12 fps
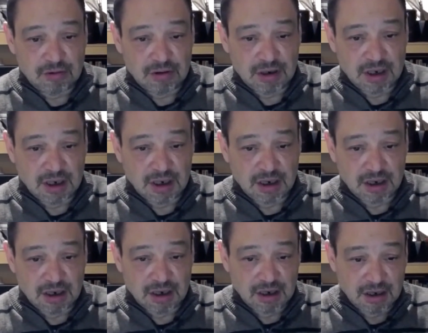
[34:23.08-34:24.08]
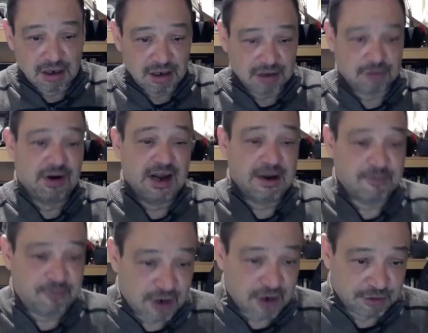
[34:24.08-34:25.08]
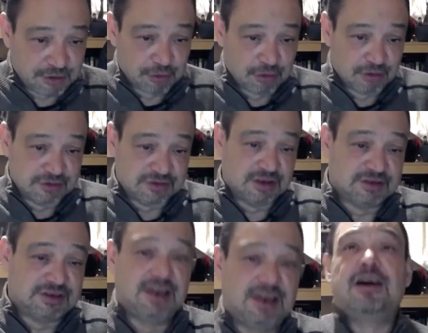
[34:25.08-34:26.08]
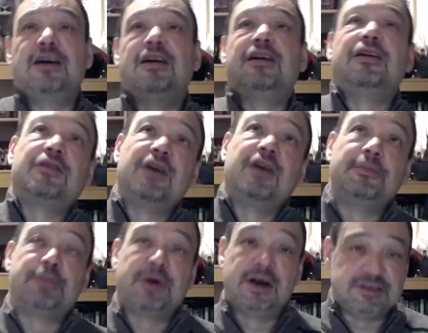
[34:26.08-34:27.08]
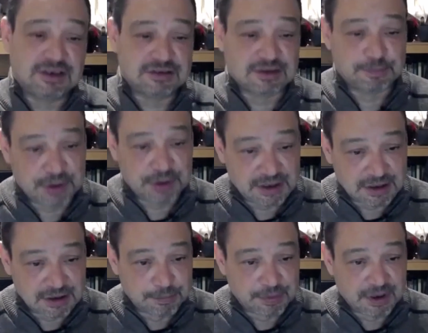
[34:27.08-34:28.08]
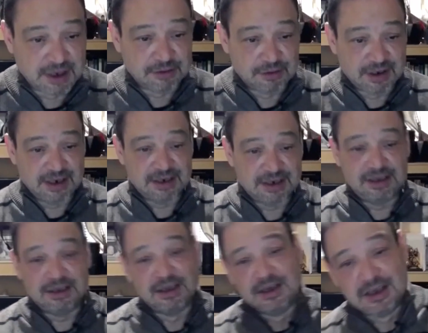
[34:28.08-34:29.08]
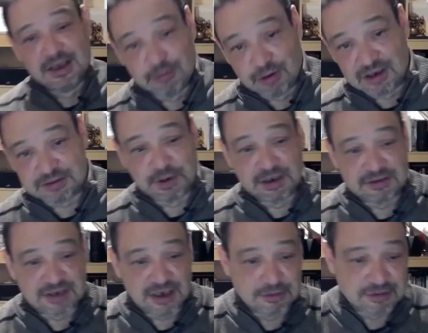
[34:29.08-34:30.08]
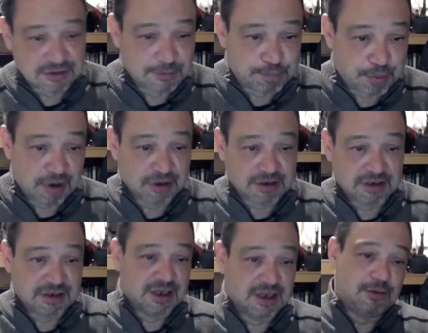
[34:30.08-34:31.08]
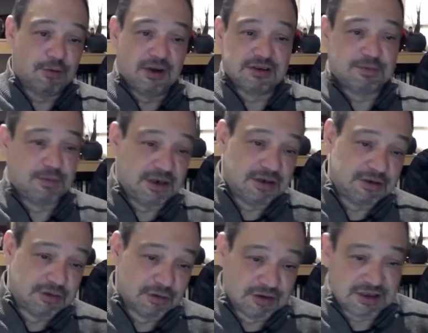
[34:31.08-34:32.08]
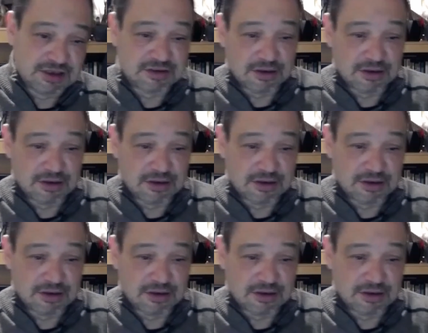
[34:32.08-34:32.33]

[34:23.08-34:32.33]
a grandfather, or say, "Oh, grandpa, he's such a pain in the butt," right? He wants me to take him to the park again. He wants me to do this.